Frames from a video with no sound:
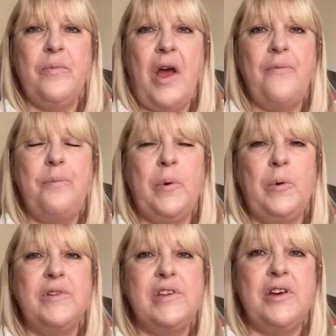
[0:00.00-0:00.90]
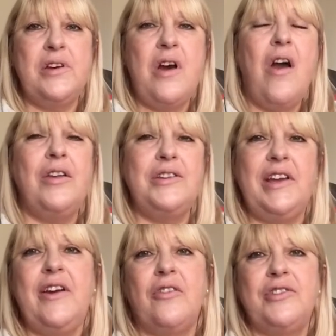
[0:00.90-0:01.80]
I've booked a
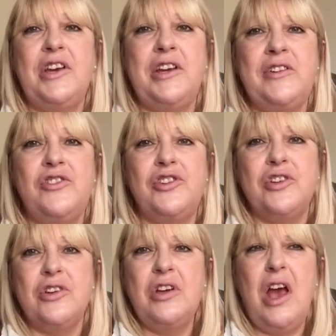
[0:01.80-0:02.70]
holiday cottage.